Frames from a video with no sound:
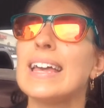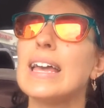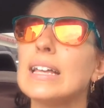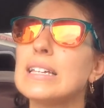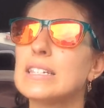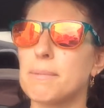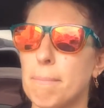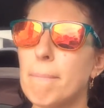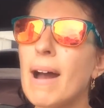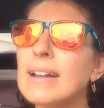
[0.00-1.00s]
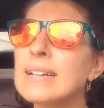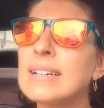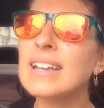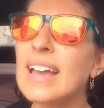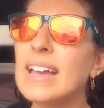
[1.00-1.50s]
It is
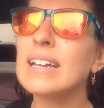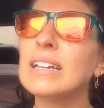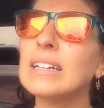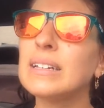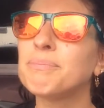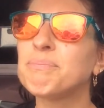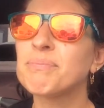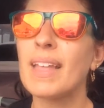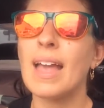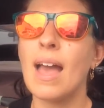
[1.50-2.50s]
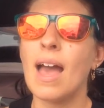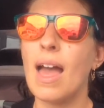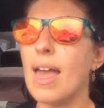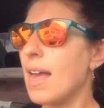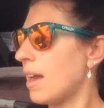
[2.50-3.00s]
Monday,
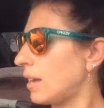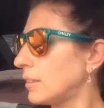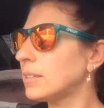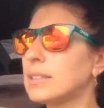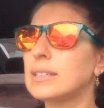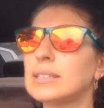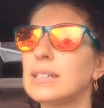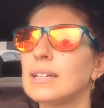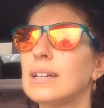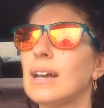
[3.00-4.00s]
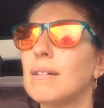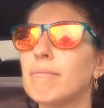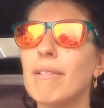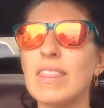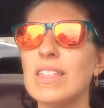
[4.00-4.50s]
and
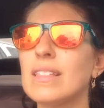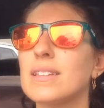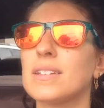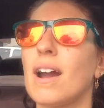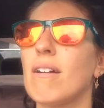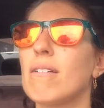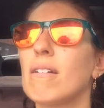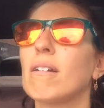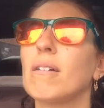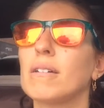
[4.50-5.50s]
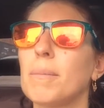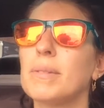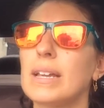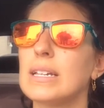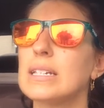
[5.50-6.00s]
I think this car
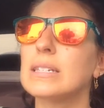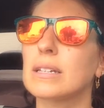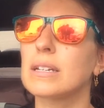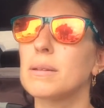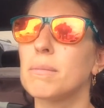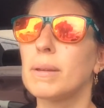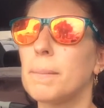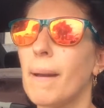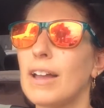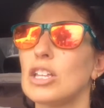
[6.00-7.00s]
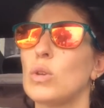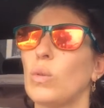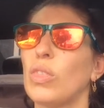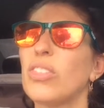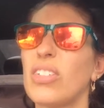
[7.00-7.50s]
update is gonna be my
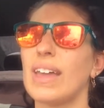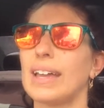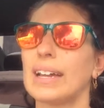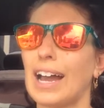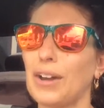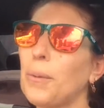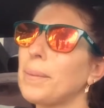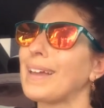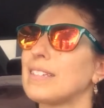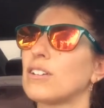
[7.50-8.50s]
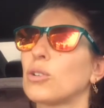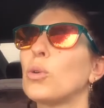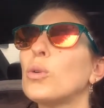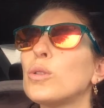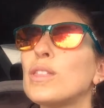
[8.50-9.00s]
new thing. I hope you guys are
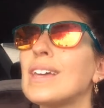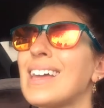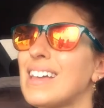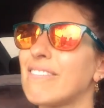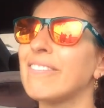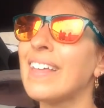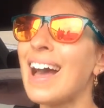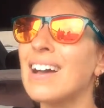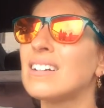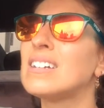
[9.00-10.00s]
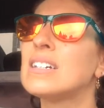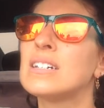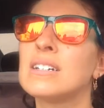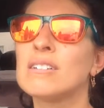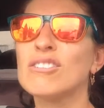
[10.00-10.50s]
cool with it. If not,
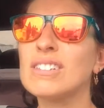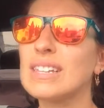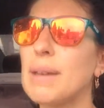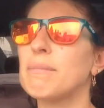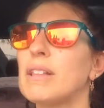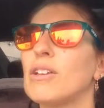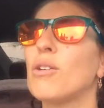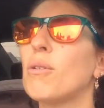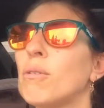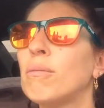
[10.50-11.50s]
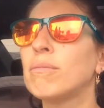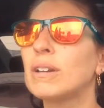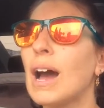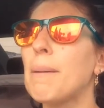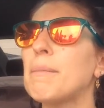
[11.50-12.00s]
just let me know,
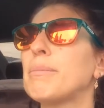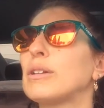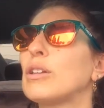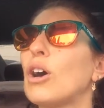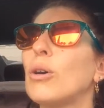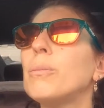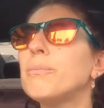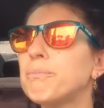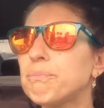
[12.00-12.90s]
comment below.